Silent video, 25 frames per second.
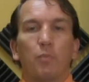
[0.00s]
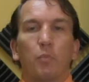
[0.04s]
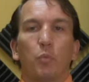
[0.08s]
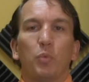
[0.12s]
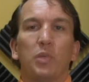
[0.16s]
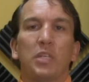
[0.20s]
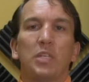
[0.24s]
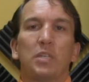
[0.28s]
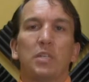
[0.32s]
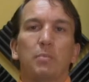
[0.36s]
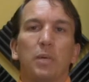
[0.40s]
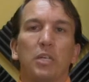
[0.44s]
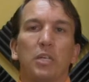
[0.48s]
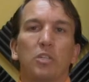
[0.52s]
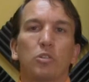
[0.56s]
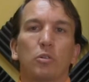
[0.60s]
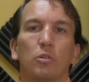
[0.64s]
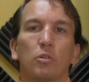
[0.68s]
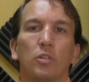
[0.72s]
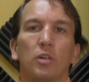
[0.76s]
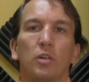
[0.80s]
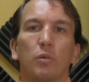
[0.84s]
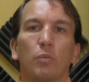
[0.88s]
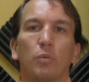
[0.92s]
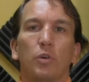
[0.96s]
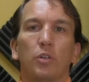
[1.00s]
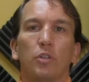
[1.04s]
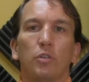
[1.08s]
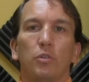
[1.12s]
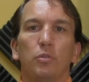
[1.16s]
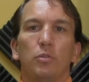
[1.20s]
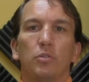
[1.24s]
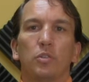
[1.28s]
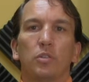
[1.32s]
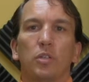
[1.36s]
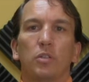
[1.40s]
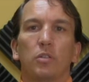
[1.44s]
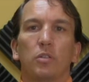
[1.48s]
we need to make sure that we're
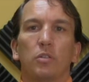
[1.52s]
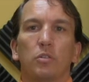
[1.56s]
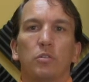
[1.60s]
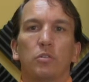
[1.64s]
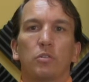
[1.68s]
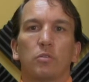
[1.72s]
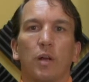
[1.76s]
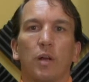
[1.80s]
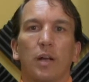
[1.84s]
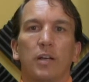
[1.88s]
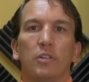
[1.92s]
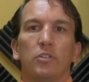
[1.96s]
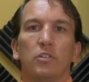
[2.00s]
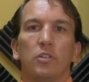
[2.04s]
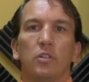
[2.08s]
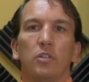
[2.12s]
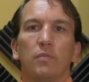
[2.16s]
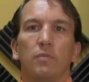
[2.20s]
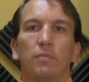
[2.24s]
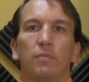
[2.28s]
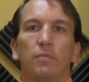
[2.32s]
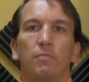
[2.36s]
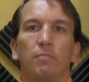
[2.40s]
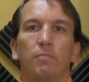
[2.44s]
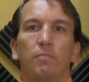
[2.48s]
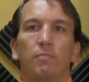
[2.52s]
using the strategy of